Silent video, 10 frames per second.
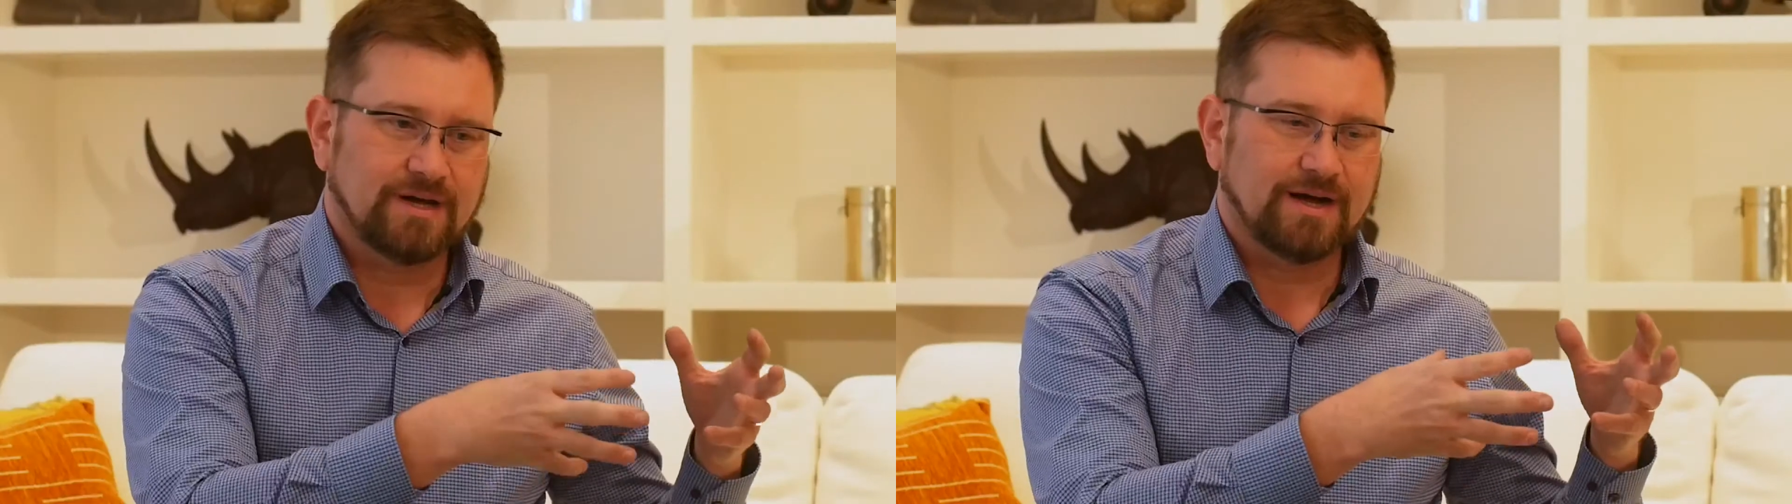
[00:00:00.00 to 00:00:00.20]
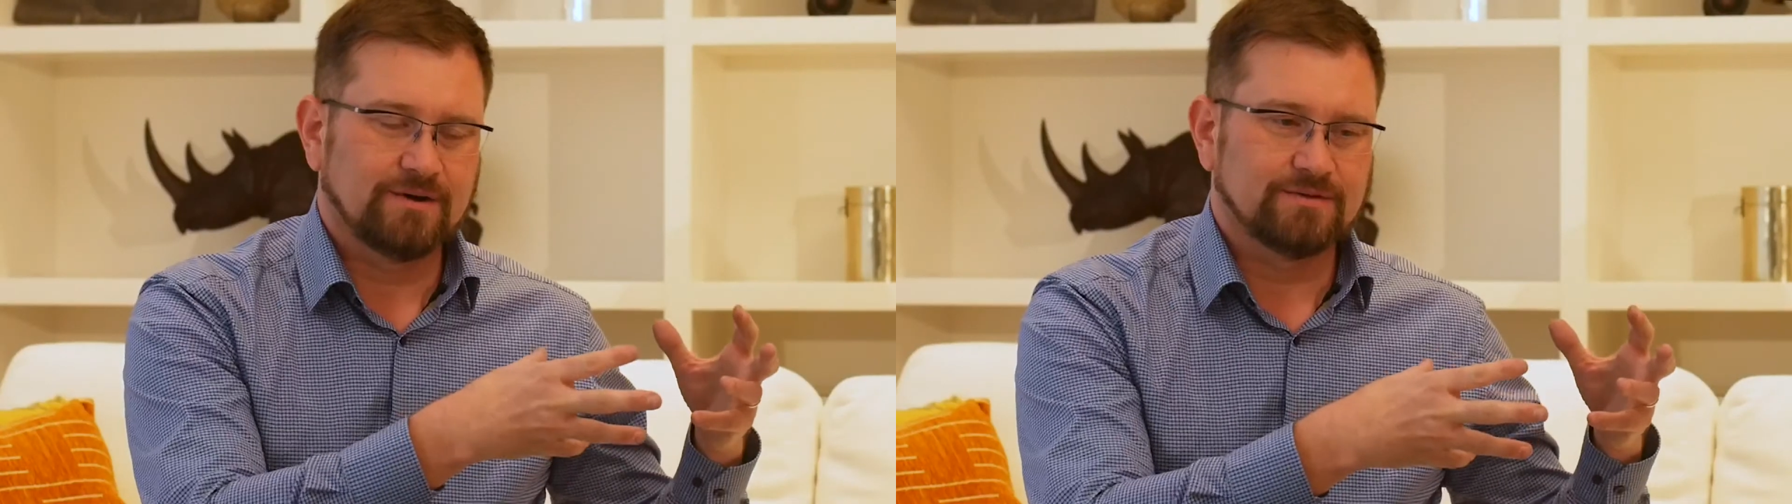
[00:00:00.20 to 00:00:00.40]

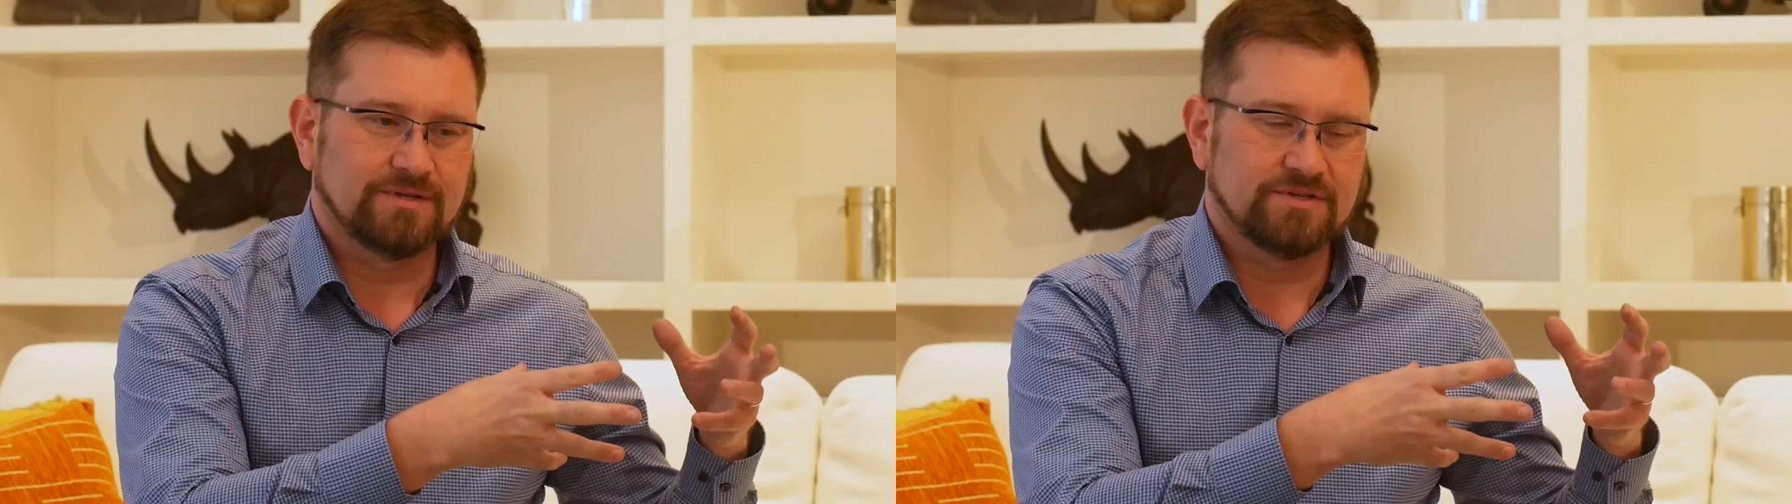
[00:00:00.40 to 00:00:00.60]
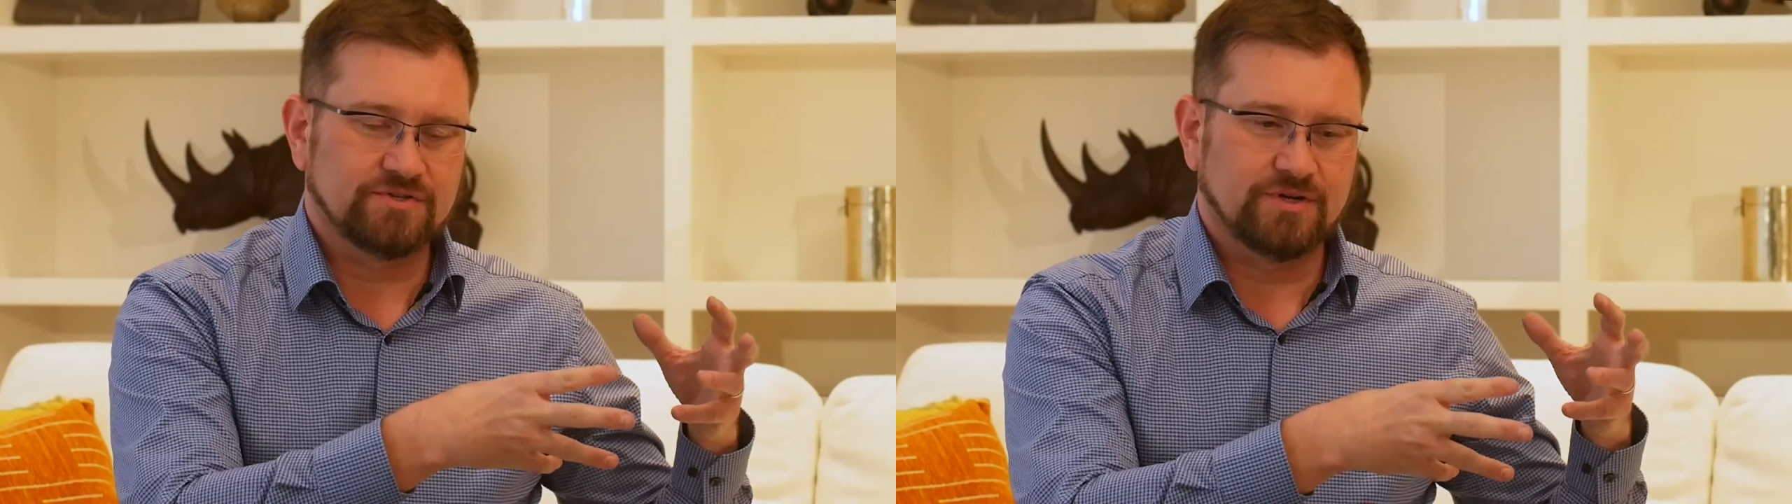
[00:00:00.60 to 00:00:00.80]
how
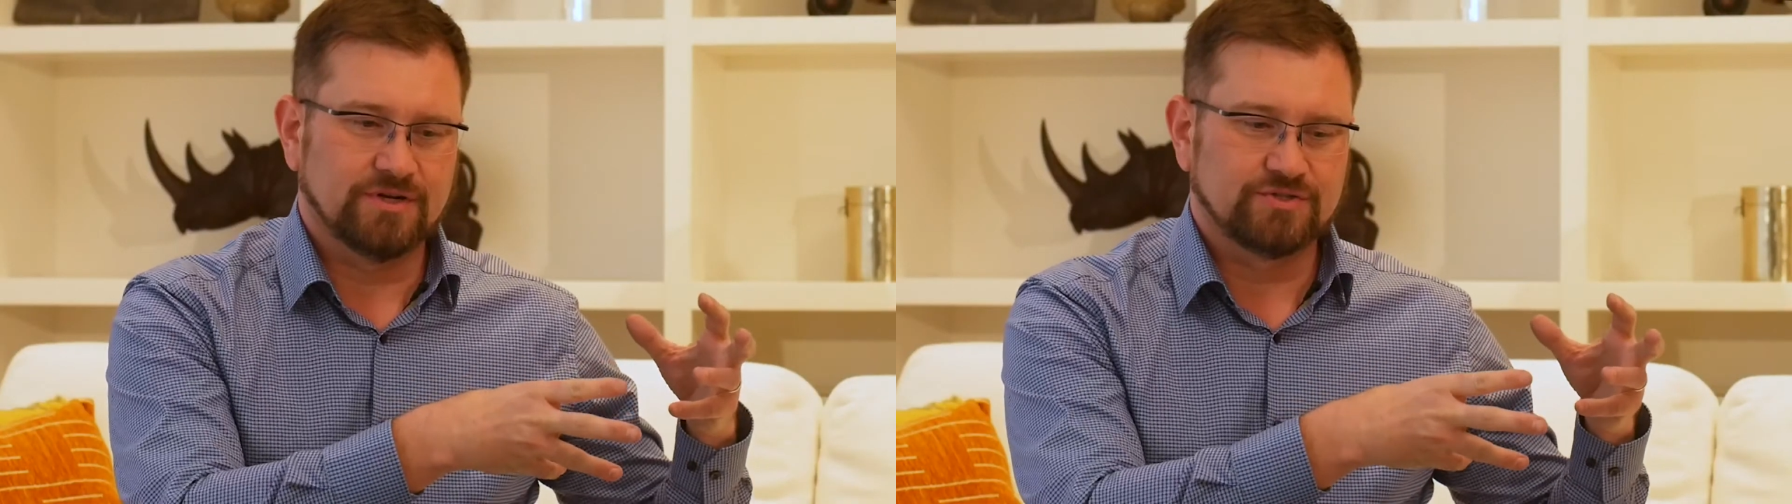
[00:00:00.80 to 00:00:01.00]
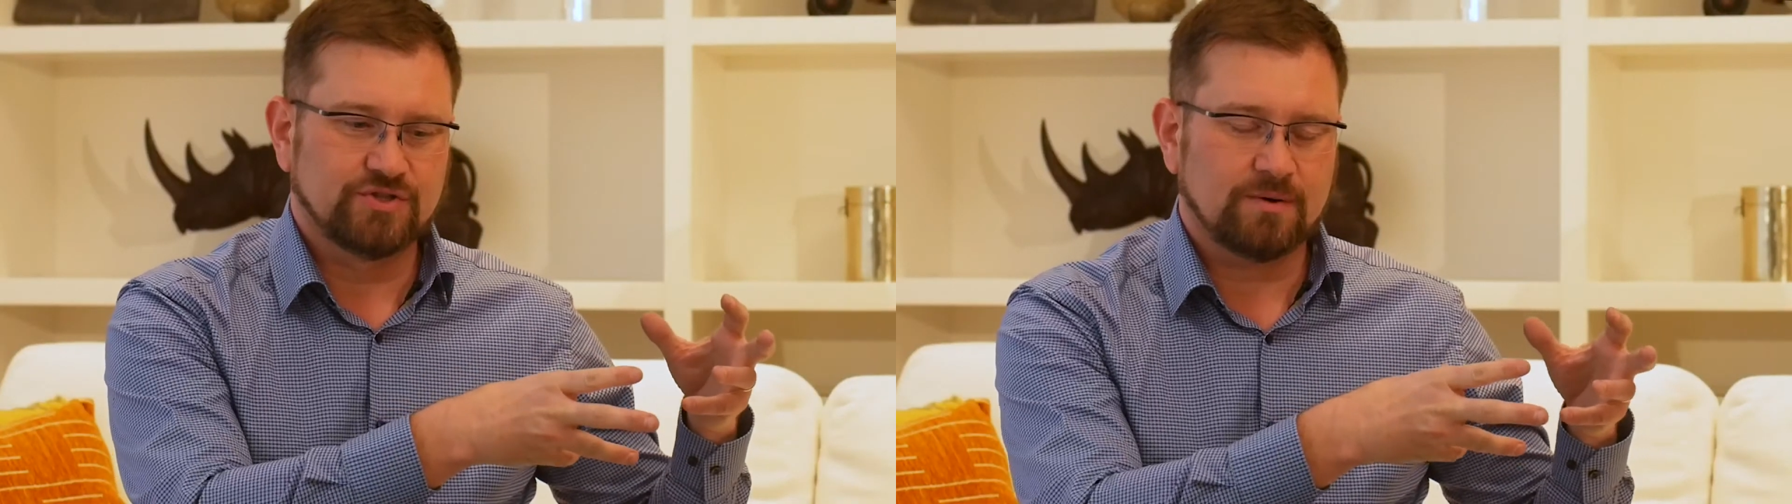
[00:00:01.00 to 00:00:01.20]
this
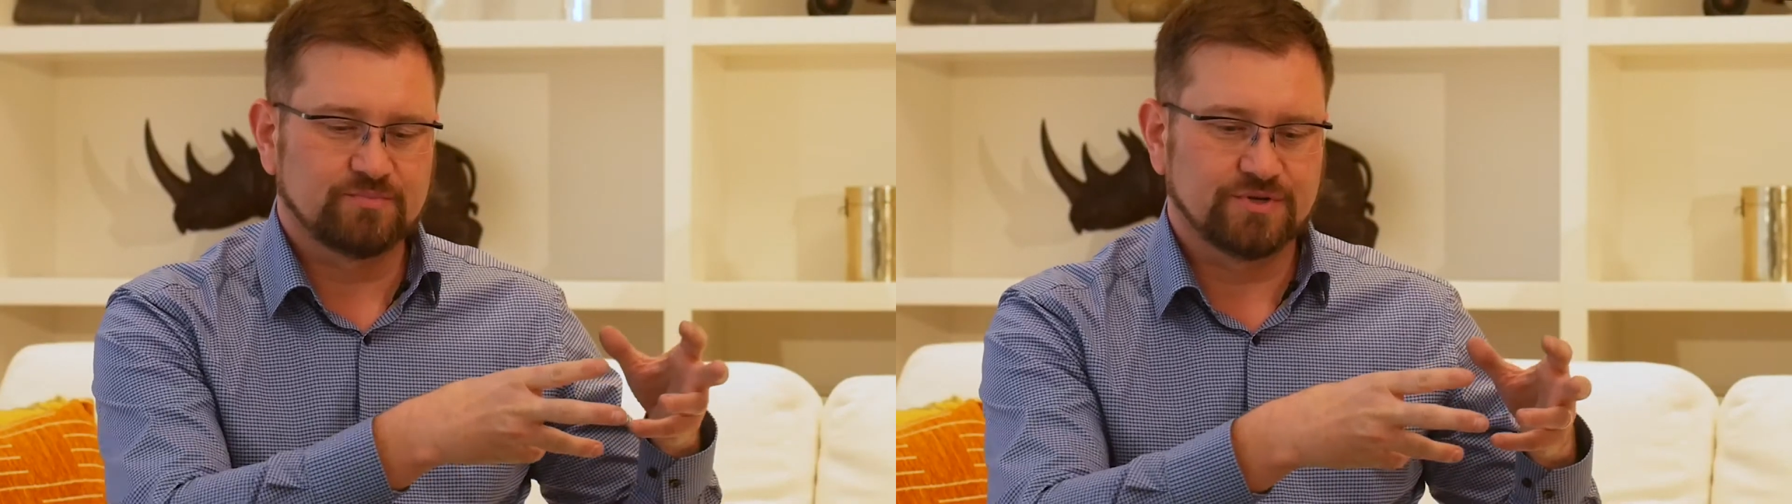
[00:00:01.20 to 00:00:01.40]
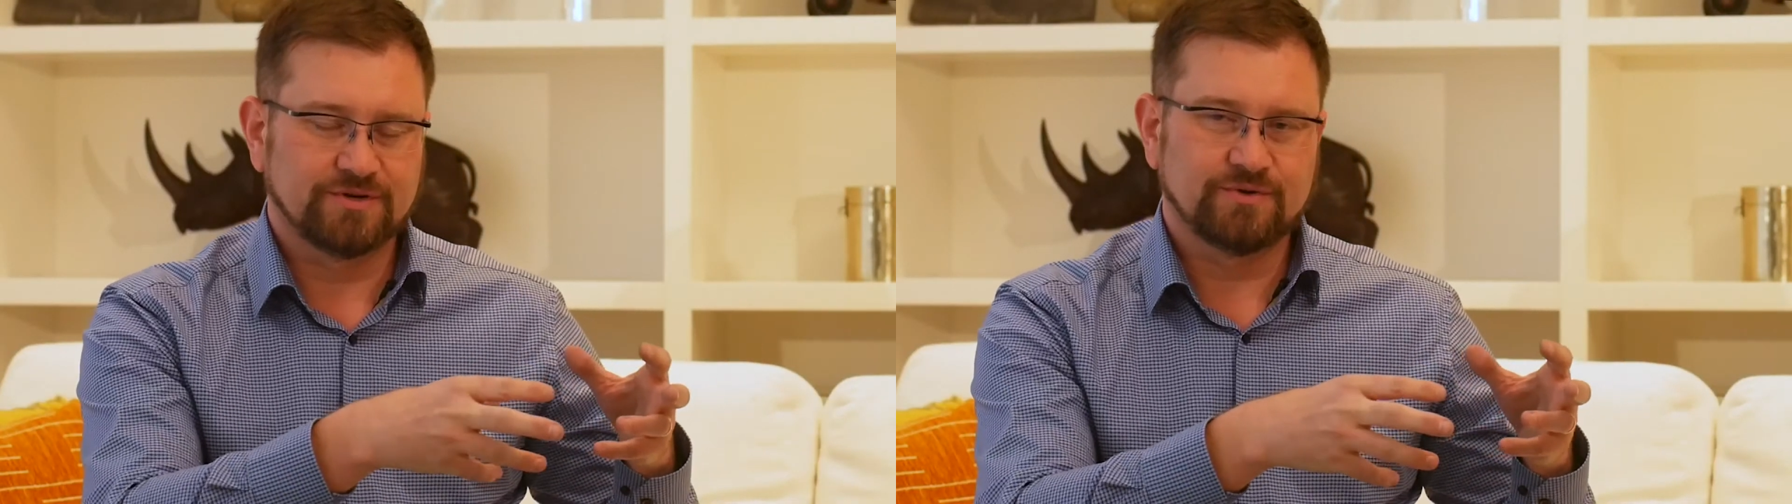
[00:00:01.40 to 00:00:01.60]
adoption,